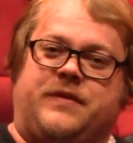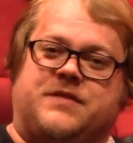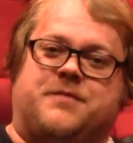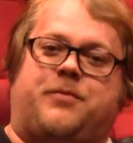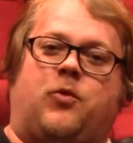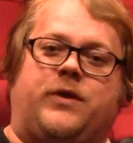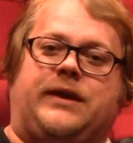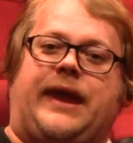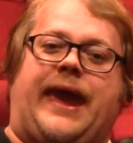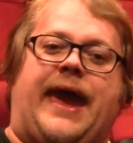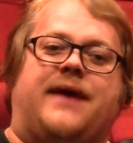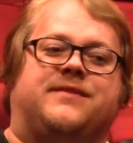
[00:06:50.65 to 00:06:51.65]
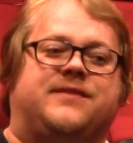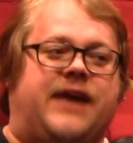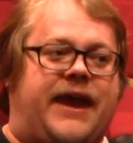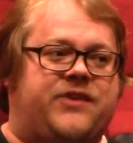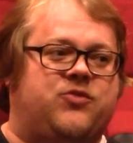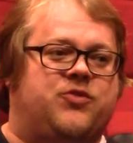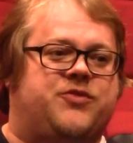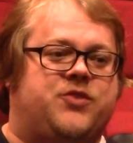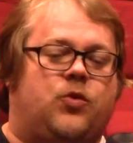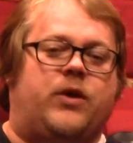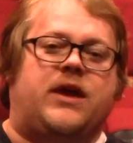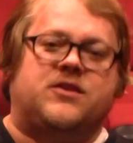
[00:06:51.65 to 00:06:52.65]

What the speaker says: The supporting cast, the actual story,